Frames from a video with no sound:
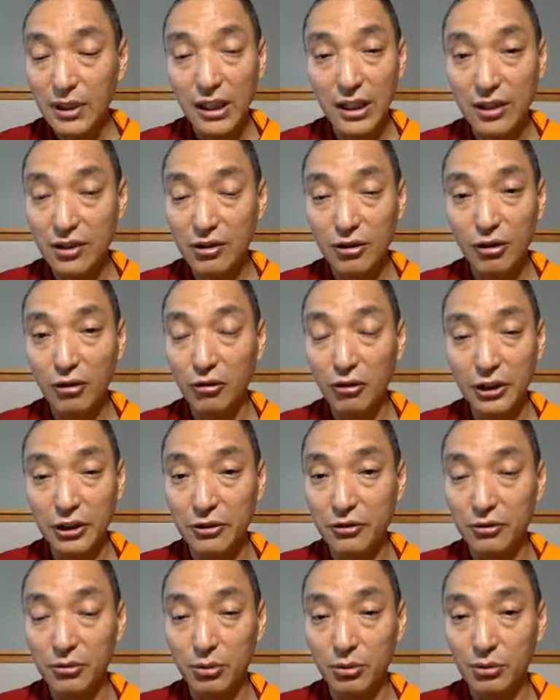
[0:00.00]
it's not going
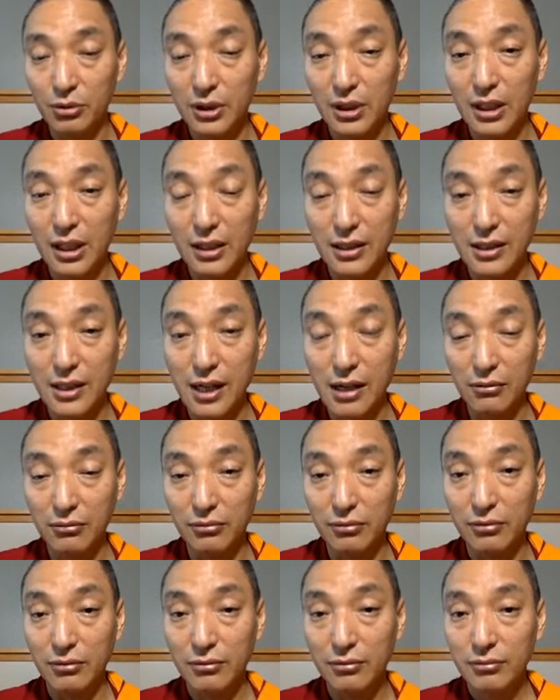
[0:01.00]
to cut down
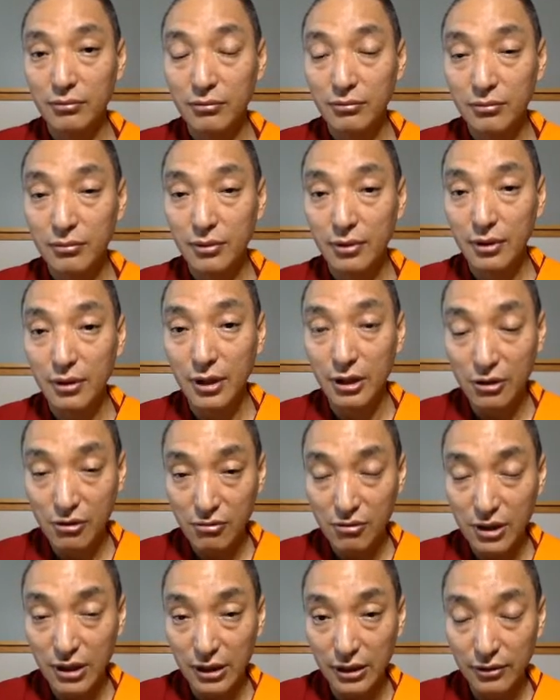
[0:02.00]
the
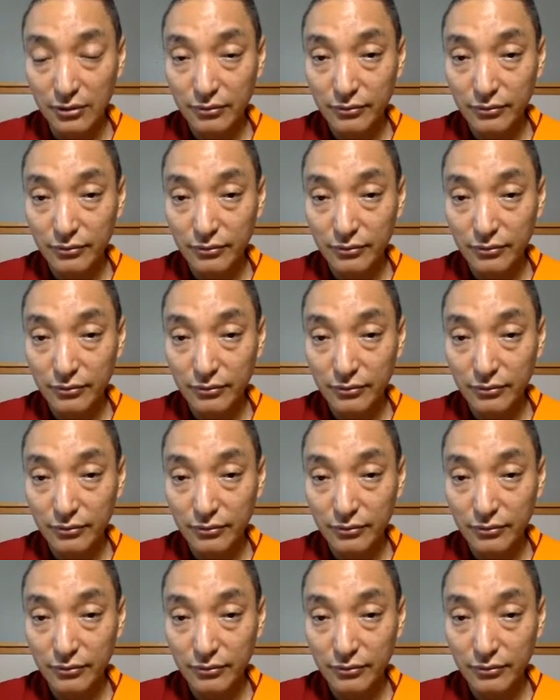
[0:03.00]
tree.